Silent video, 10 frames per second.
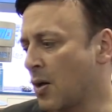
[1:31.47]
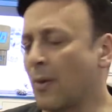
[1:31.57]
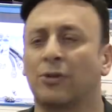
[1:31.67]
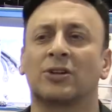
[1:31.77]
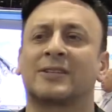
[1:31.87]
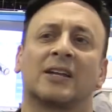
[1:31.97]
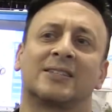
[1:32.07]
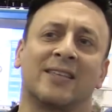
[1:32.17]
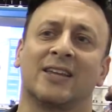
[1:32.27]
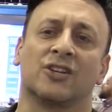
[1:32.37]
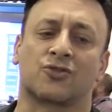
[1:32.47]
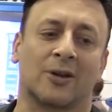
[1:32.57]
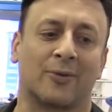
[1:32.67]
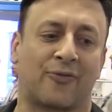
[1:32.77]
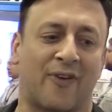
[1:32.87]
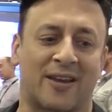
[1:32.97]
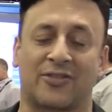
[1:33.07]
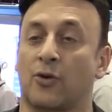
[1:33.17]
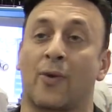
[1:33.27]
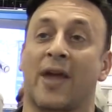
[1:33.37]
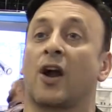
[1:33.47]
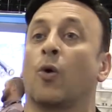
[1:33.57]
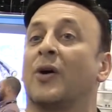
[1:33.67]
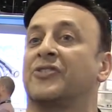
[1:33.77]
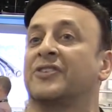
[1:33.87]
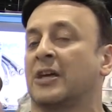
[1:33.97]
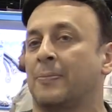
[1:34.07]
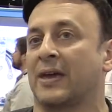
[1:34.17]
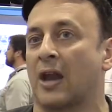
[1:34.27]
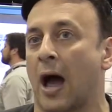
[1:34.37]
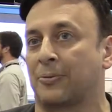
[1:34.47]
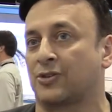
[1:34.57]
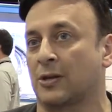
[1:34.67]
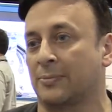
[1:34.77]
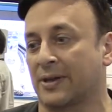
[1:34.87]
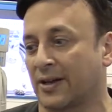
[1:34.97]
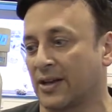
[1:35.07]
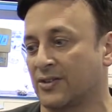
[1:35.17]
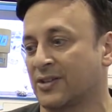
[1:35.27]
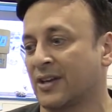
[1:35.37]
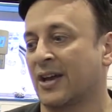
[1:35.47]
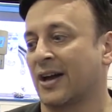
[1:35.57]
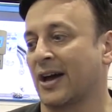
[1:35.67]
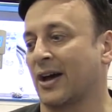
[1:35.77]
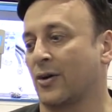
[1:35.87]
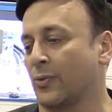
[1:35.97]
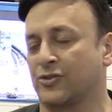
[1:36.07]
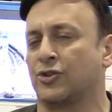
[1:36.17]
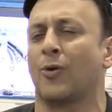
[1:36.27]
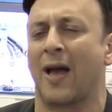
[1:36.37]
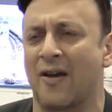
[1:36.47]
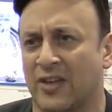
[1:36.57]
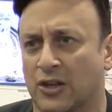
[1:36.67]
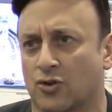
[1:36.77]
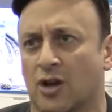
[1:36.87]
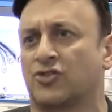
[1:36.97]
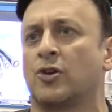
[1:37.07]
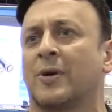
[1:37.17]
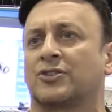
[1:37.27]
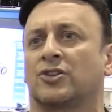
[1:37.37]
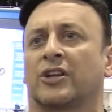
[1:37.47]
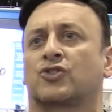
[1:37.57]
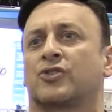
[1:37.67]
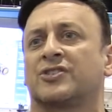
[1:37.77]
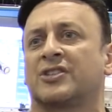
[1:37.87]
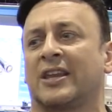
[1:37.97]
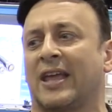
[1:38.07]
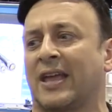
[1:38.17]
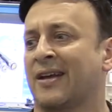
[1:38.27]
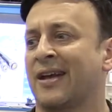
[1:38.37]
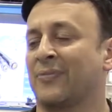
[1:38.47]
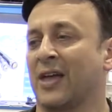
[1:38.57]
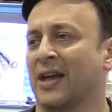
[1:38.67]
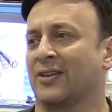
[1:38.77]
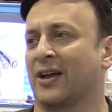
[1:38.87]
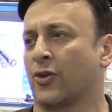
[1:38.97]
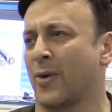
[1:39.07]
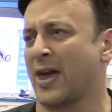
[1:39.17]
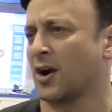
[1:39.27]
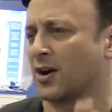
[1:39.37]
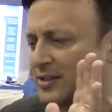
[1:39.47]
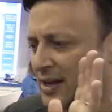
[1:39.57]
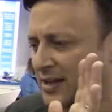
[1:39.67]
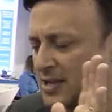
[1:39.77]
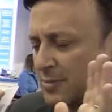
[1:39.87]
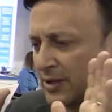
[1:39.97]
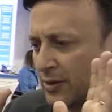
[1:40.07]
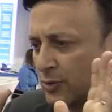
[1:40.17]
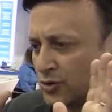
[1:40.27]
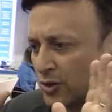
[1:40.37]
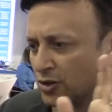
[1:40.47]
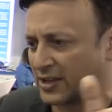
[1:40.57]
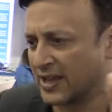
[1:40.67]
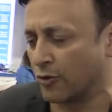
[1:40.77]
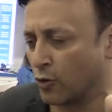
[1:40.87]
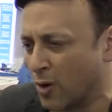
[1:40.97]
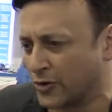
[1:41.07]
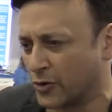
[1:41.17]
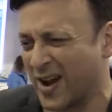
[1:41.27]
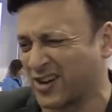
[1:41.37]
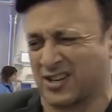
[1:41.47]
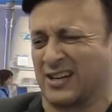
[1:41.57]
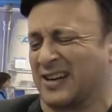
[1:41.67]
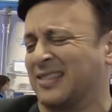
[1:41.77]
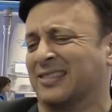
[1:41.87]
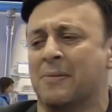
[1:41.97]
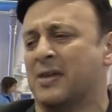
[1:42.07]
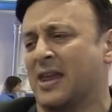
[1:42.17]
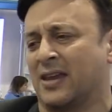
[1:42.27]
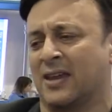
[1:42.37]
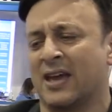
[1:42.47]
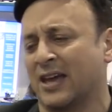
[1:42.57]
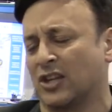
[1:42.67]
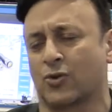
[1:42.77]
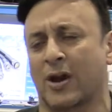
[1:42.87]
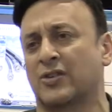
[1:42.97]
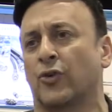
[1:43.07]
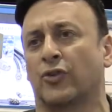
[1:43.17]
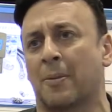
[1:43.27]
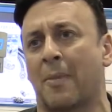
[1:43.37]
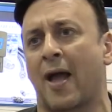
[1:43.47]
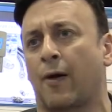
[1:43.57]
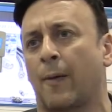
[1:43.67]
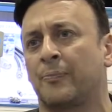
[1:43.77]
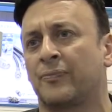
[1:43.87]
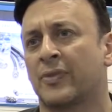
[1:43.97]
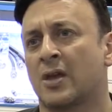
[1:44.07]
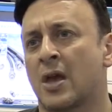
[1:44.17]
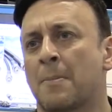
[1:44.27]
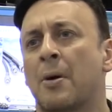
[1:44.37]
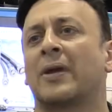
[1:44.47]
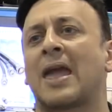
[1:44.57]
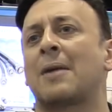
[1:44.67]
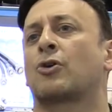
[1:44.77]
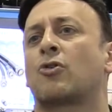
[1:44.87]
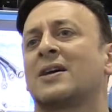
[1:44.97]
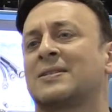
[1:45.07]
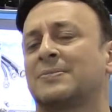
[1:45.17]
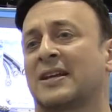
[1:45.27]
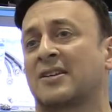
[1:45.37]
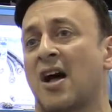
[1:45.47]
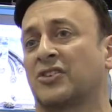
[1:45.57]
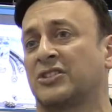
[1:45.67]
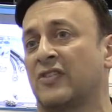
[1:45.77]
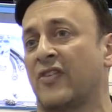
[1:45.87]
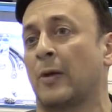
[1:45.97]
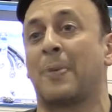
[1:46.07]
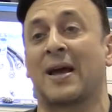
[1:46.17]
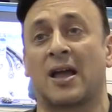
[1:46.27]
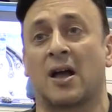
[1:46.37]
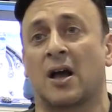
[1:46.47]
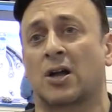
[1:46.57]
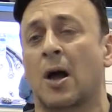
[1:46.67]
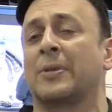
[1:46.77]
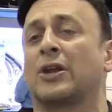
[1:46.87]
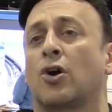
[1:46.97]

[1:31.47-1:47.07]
When we looked out into the industry, we found out that radar wasn't going to be an option because it was too heavy, it draws too much electricity, and the radar typically was only looking out in one direction and limited in its range of only a mile. But we came across some technology developed by a company